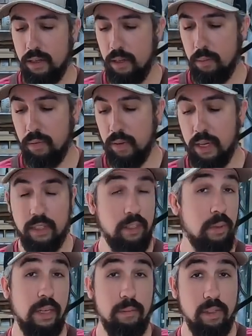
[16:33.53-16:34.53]
Um, if a
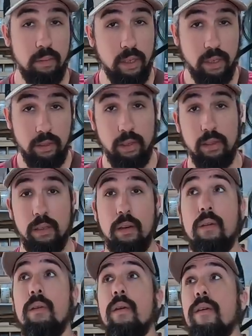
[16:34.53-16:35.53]
customer comes to me and says,
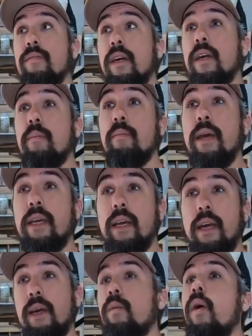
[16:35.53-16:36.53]
"Oh, I've got to
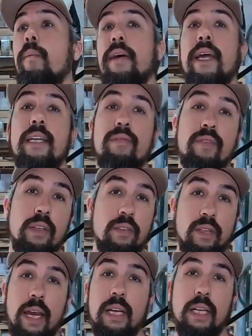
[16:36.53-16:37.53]
make, I want my neck to feel
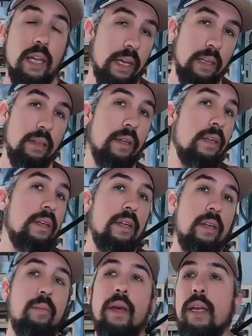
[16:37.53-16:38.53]
exactly like
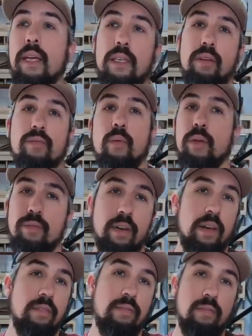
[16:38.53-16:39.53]
my
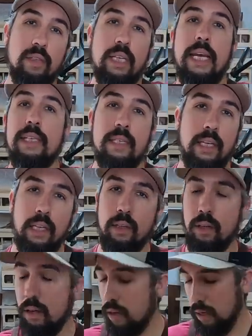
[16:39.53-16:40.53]
1945
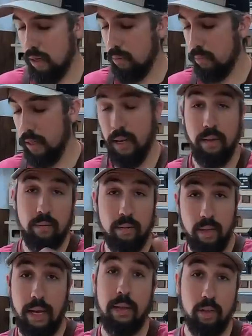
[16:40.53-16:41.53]
D18," um, then I
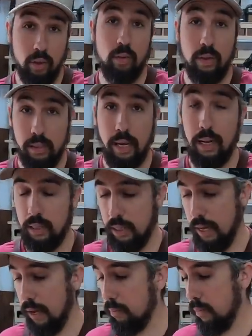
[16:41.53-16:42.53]
then I do exactly
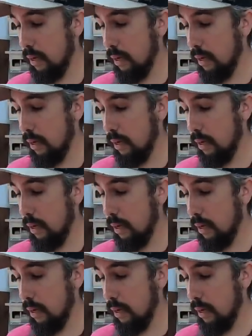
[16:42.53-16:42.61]
that.